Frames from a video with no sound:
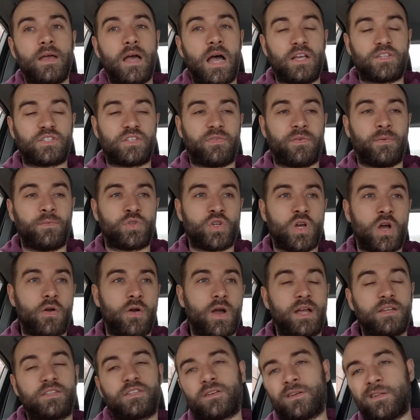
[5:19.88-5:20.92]
I asked if it was
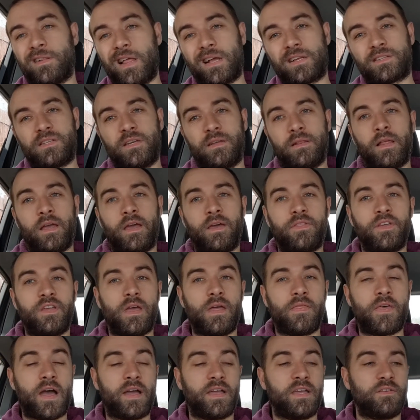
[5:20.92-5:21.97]
alright to collect it later
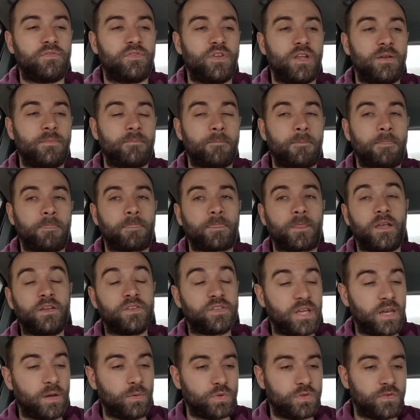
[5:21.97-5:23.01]
that evening. He
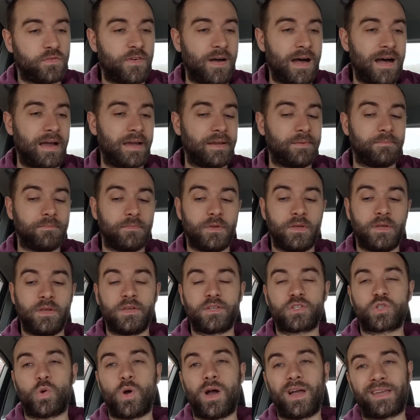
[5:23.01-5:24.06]
said it was fine,
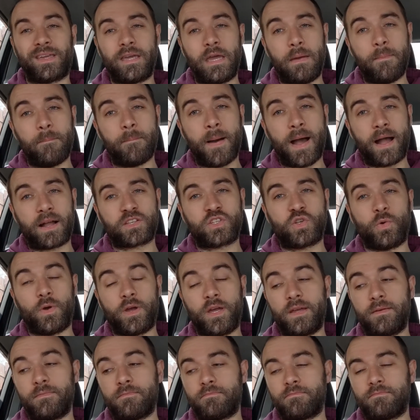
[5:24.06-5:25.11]
so I came back to
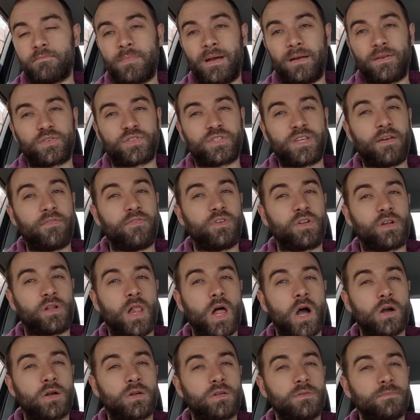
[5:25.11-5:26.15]
it about 7
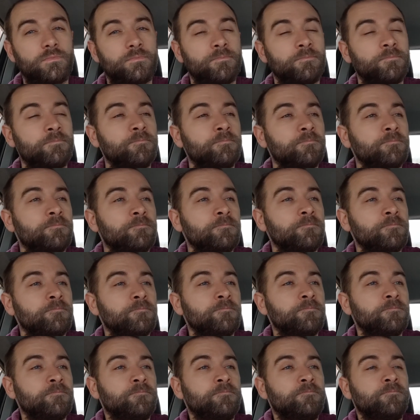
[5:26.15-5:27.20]
o'clock.
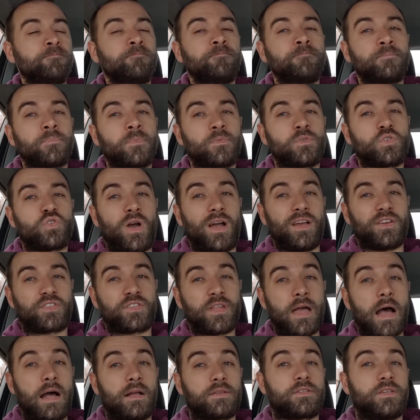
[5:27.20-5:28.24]
Tried to
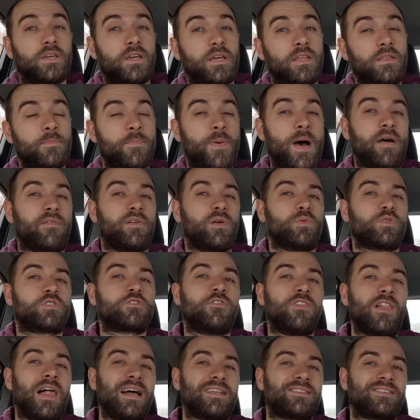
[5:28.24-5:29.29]
start it, the battery was
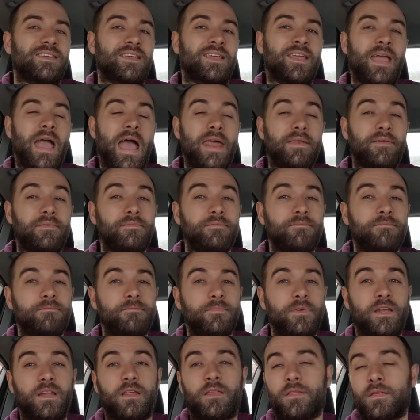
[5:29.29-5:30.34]
flat again,
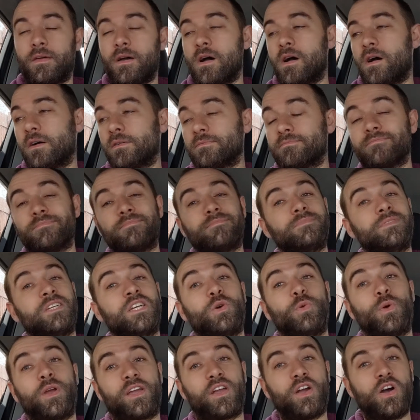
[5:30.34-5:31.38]
and I thought,
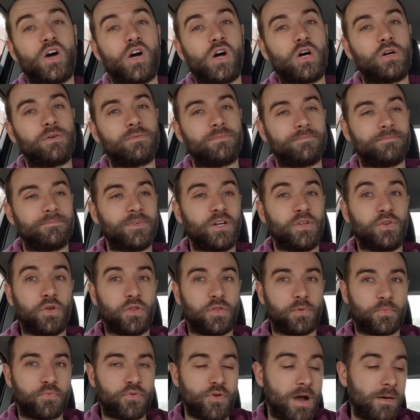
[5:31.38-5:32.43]
here we go,
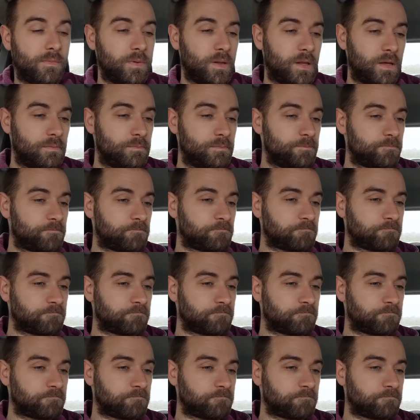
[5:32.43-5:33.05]
another problem.